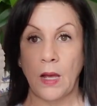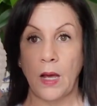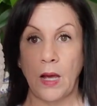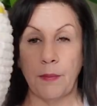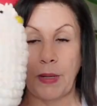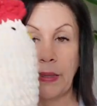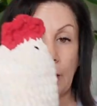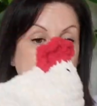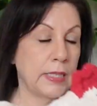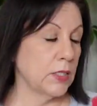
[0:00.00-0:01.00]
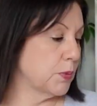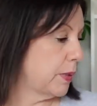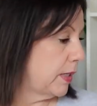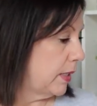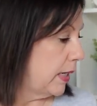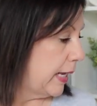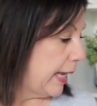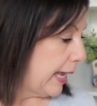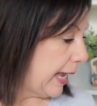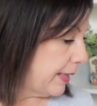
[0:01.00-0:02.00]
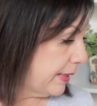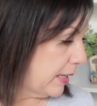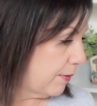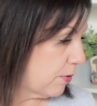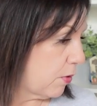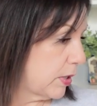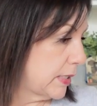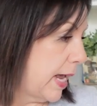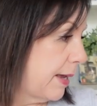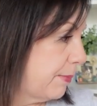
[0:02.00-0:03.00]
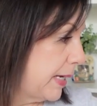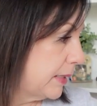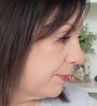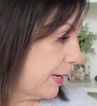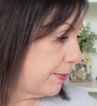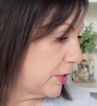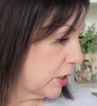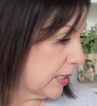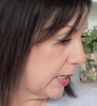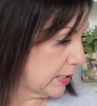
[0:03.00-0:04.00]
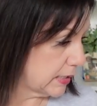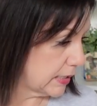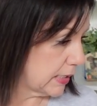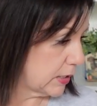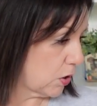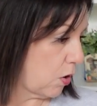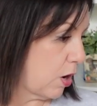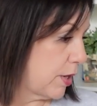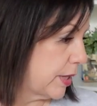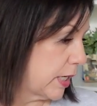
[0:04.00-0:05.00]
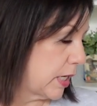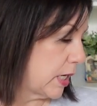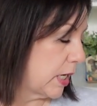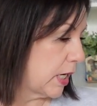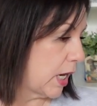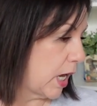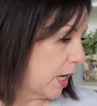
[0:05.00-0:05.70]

And that's this one. And then, of course, I made the baby chickens. These are the